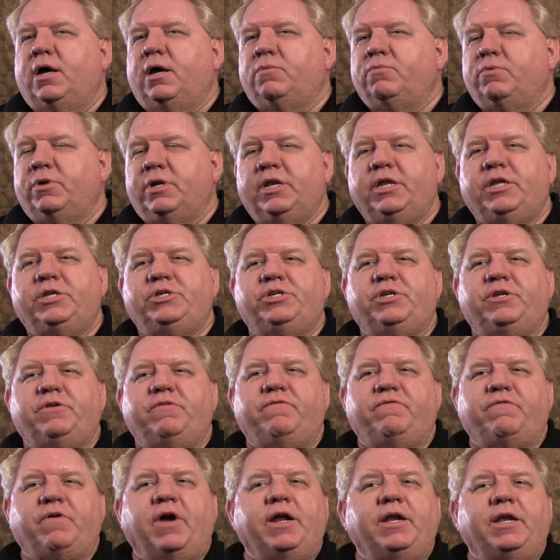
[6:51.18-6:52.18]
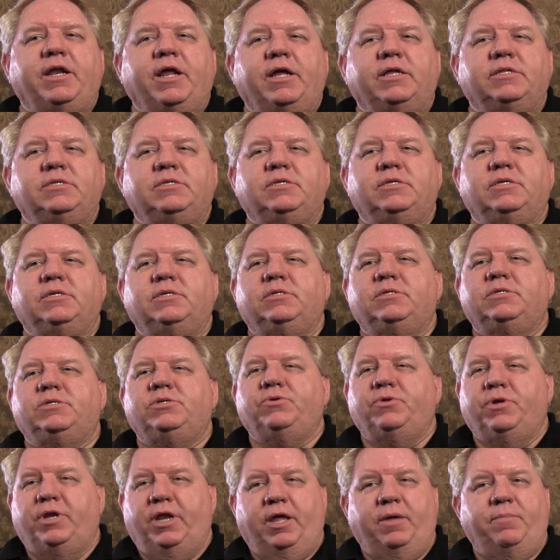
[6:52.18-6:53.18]
religion, finances,
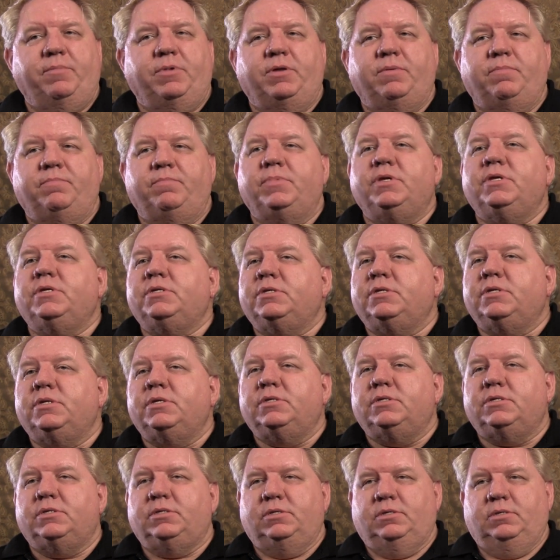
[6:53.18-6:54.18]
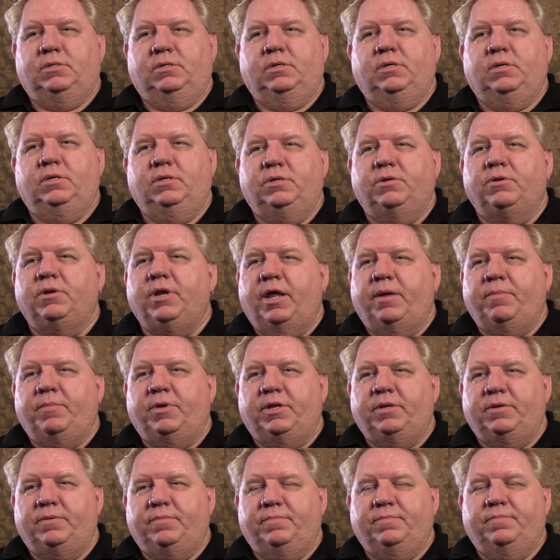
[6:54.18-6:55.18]
you name it, business, you name
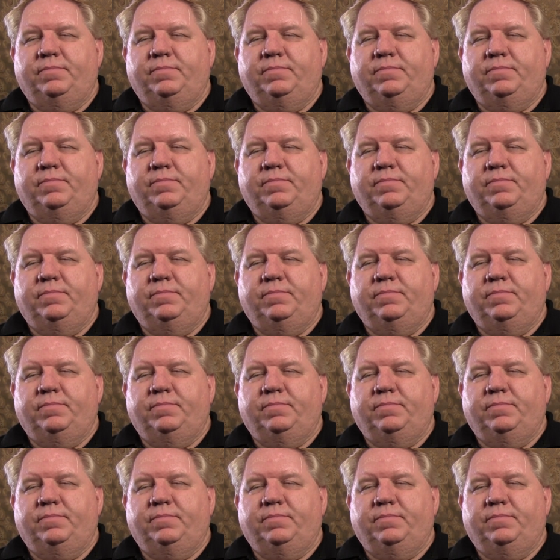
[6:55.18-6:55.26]
it.